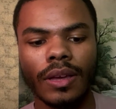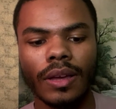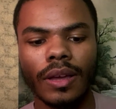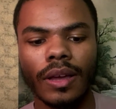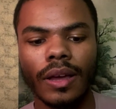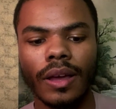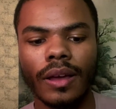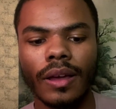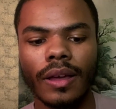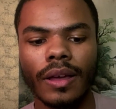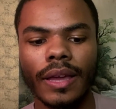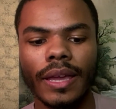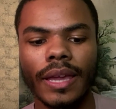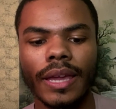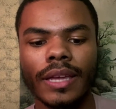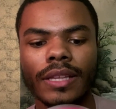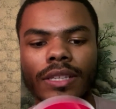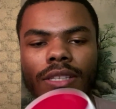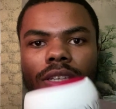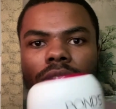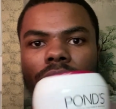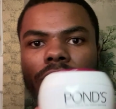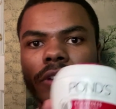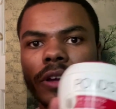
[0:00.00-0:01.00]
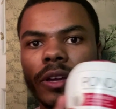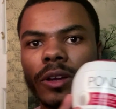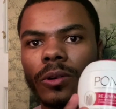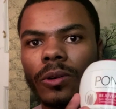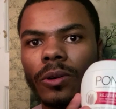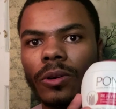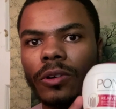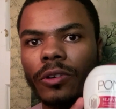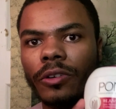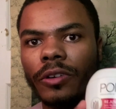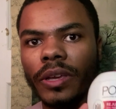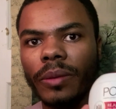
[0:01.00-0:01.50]

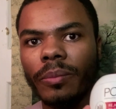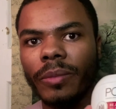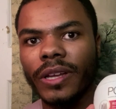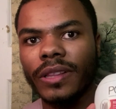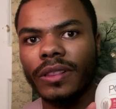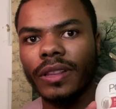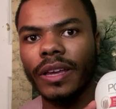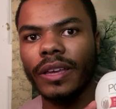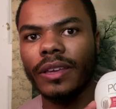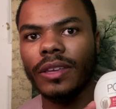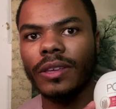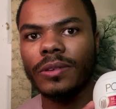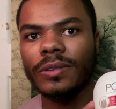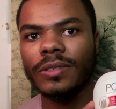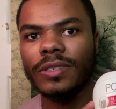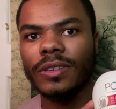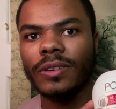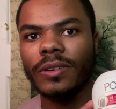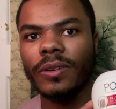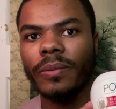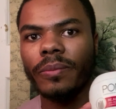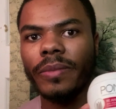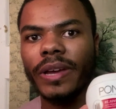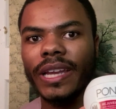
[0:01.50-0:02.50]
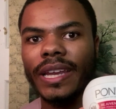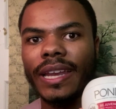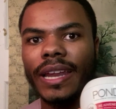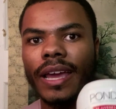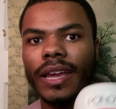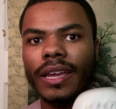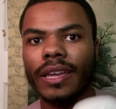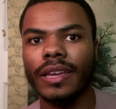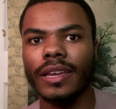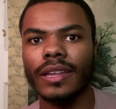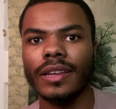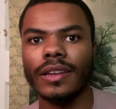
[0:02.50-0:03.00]
anti-wrinkle cream I like using on my
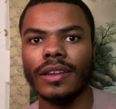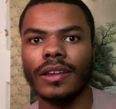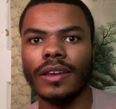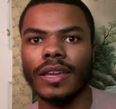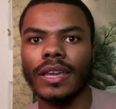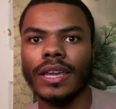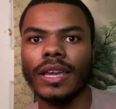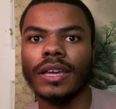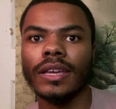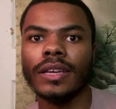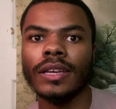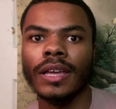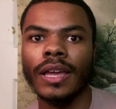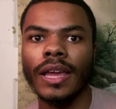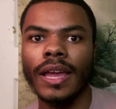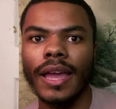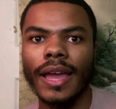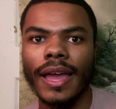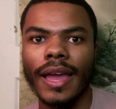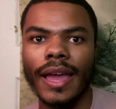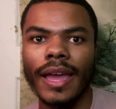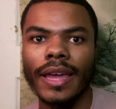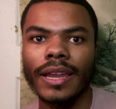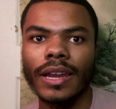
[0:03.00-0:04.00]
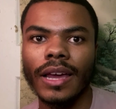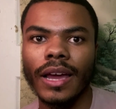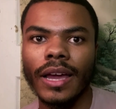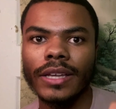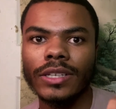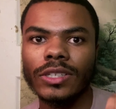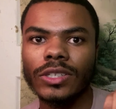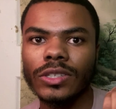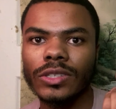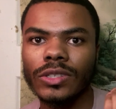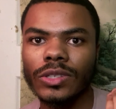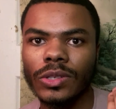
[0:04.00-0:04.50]
neck at night. And I
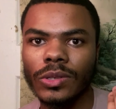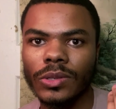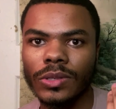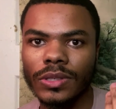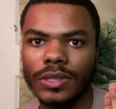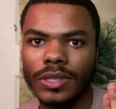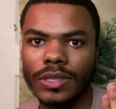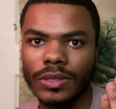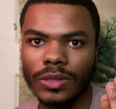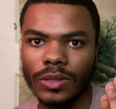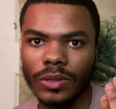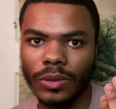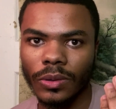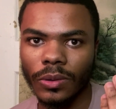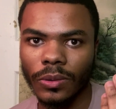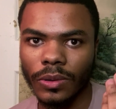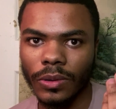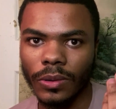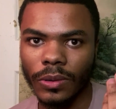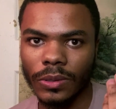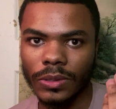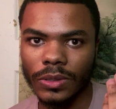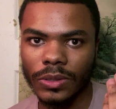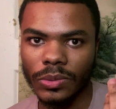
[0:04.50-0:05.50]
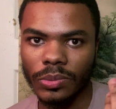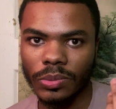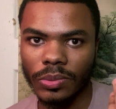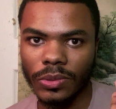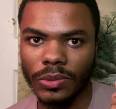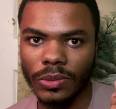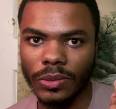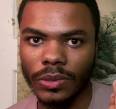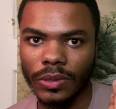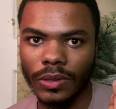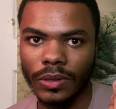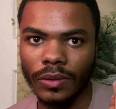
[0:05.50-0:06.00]
just use this little gold
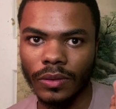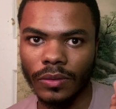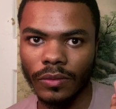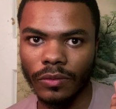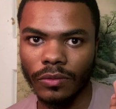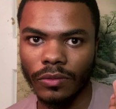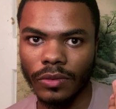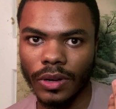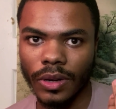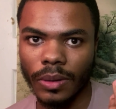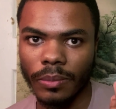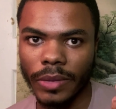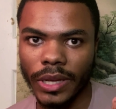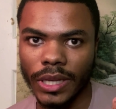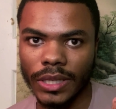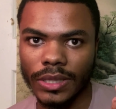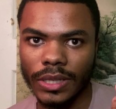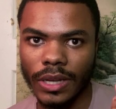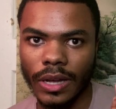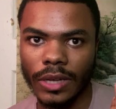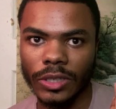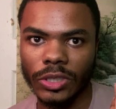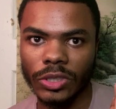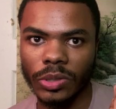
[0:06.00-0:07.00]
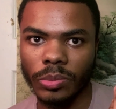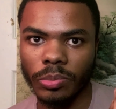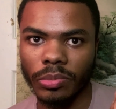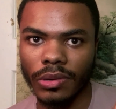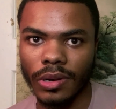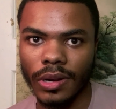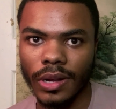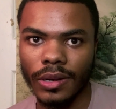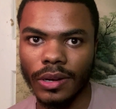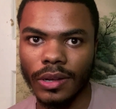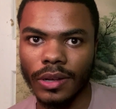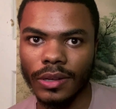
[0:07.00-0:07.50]
spoon from a Tatcha
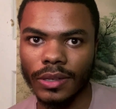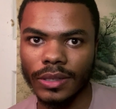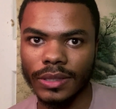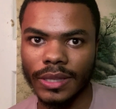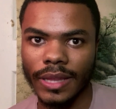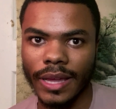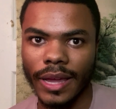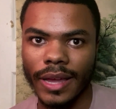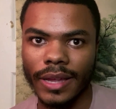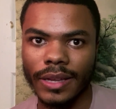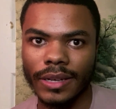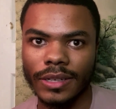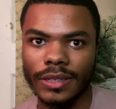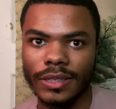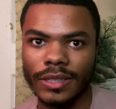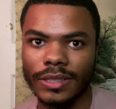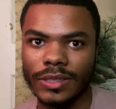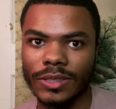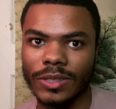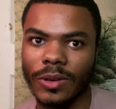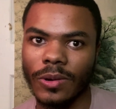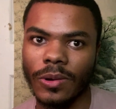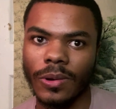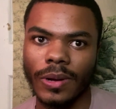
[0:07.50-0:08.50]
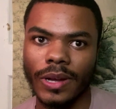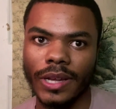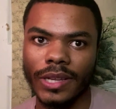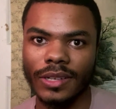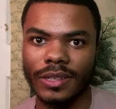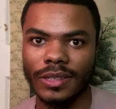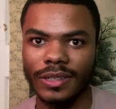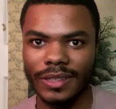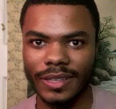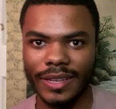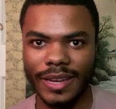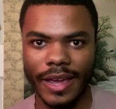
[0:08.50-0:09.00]
product that is
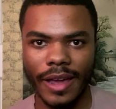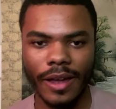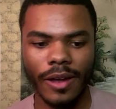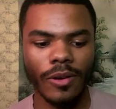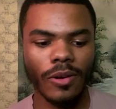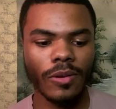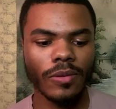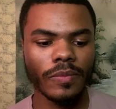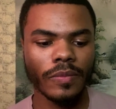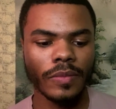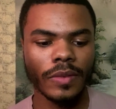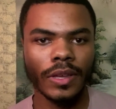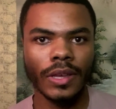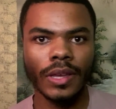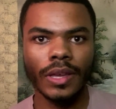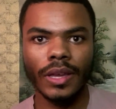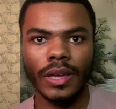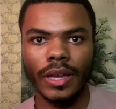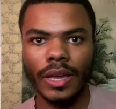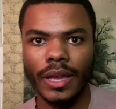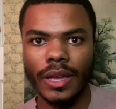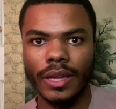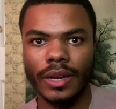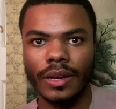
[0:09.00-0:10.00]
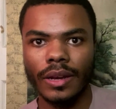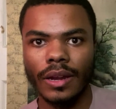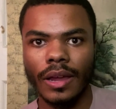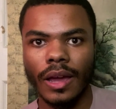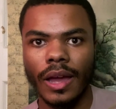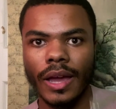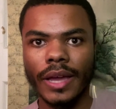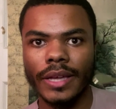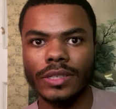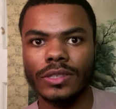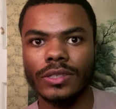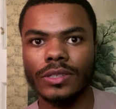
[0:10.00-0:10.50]
gone now. And
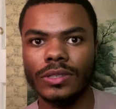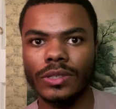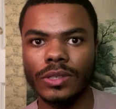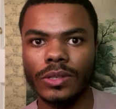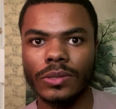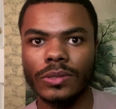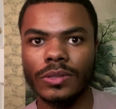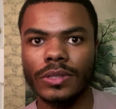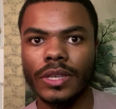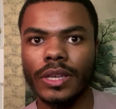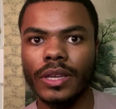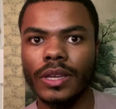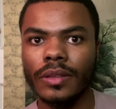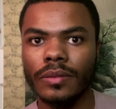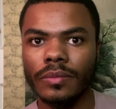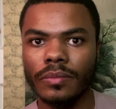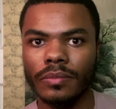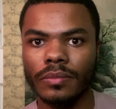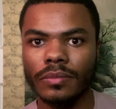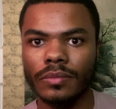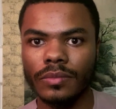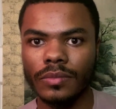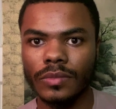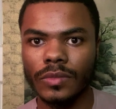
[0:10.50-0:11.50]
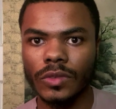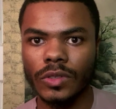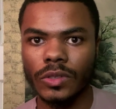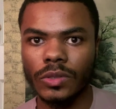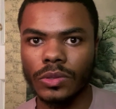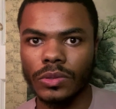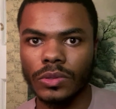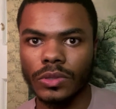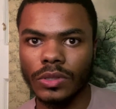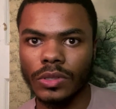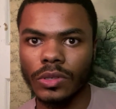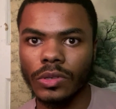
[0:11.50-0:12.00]
I just use it
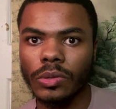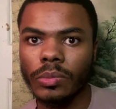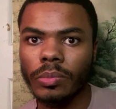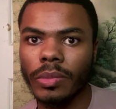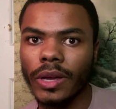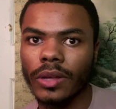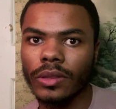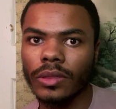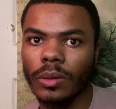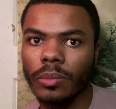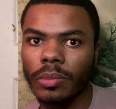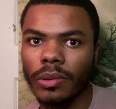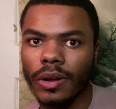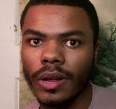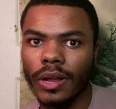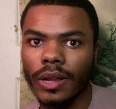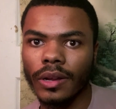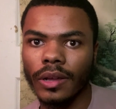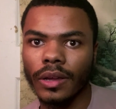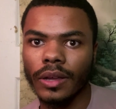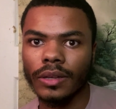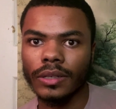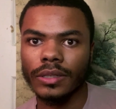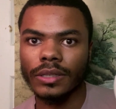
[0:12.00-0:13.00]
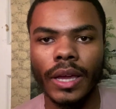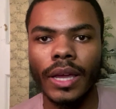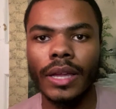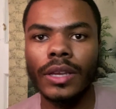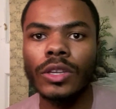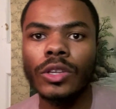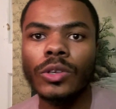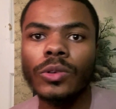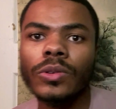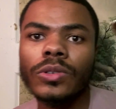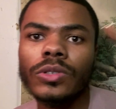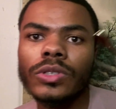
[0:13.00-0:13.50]
to scoop out the product. And
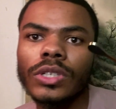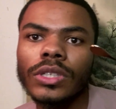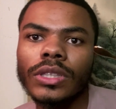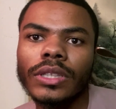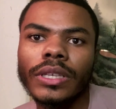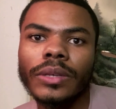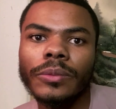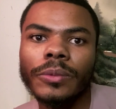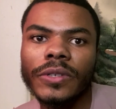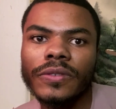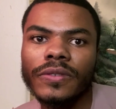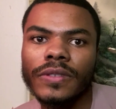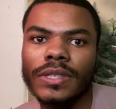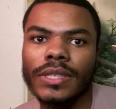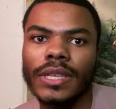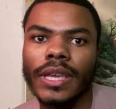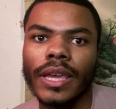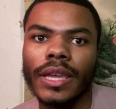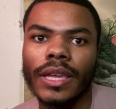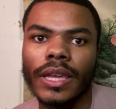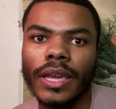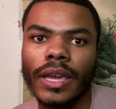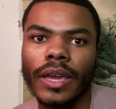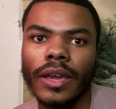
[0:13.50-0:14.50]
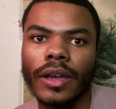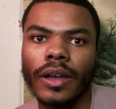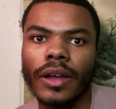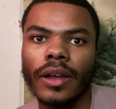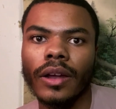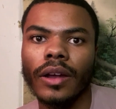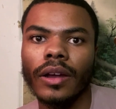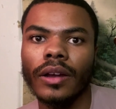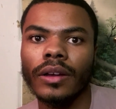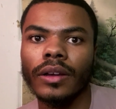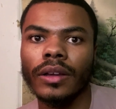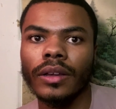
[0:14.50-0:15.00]
usually with
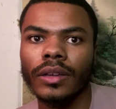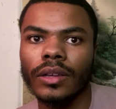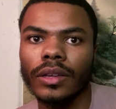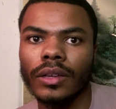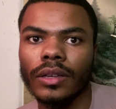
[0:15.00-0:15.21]
skincare,